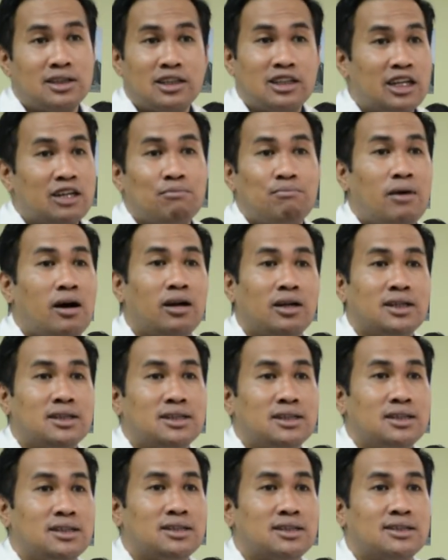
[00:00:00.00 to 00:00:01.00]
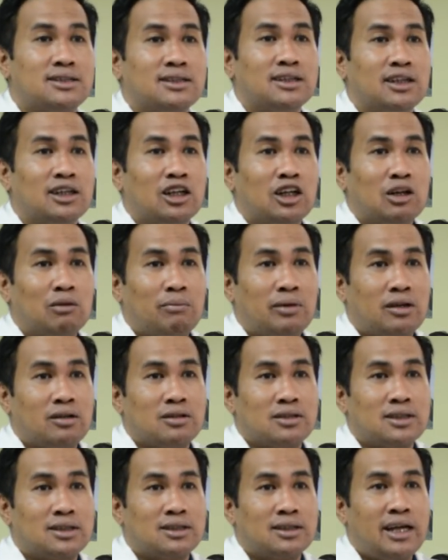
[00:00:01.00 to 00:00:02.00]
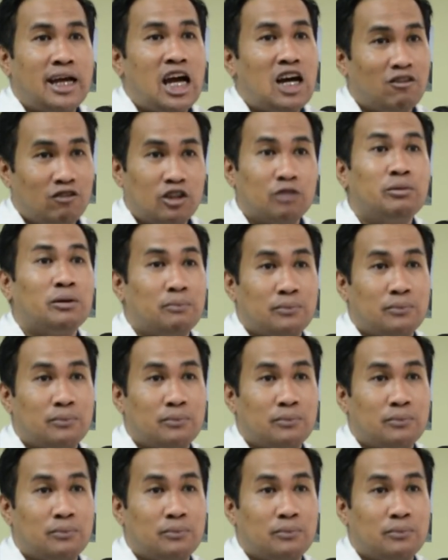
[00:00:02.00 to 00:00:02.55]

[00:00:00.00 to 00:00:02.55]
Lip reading: and then policies, because they have to be